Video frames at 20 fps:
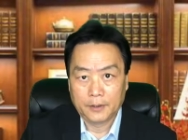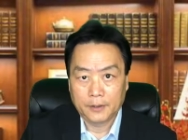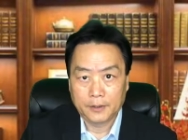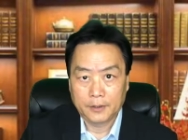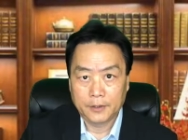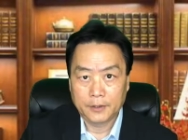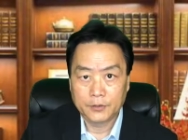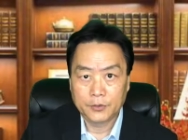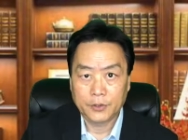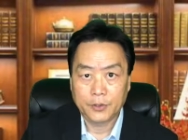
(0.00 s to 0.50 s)

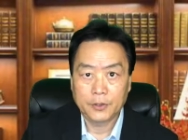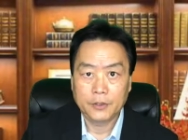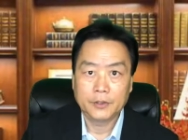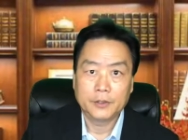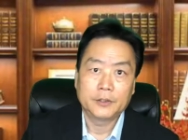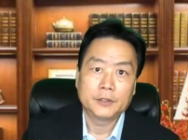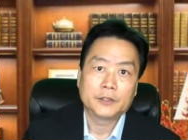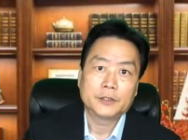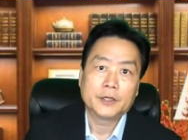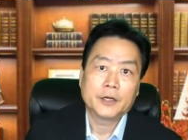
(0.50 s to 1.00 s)
kitchen,
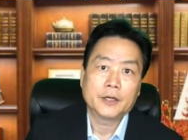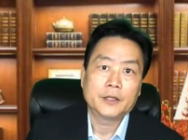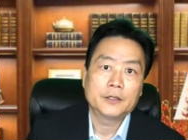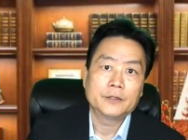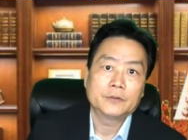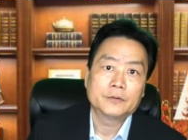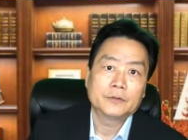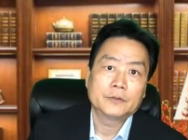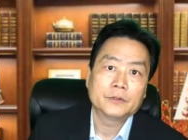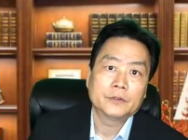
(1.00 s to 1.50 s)
in the dining
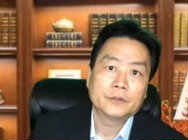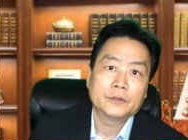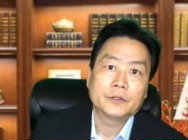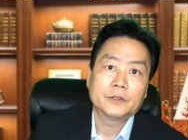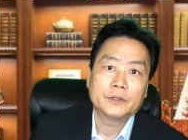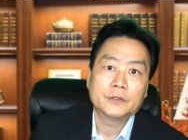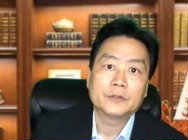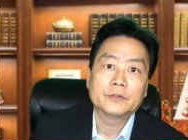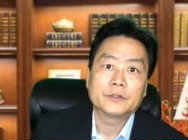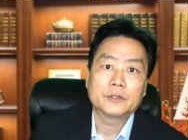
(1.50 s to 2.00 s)
room, you
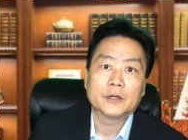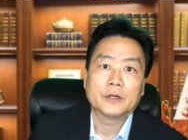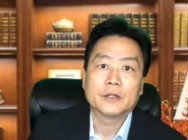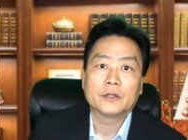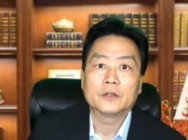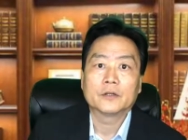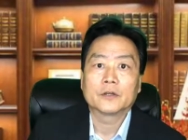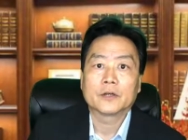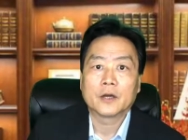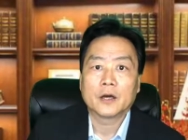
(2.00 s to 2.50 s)
can use a
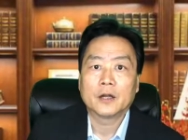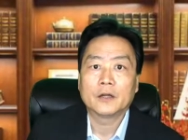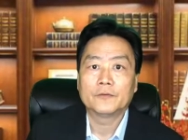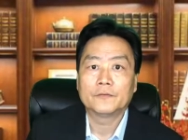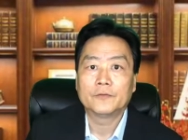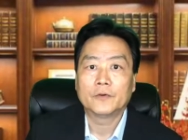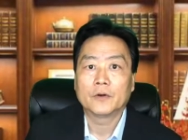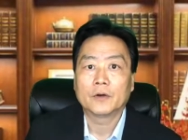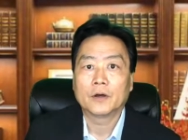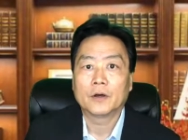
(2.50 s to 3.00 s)
little
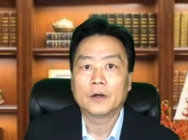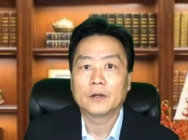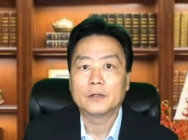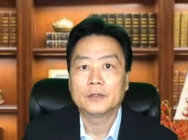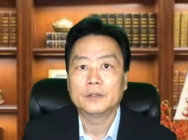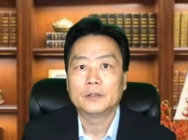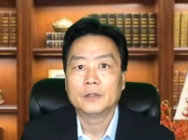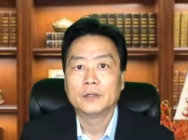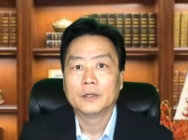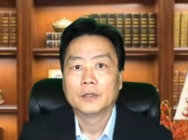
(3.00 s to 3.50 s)
colorful
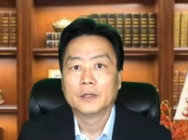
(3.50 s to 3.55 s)
color,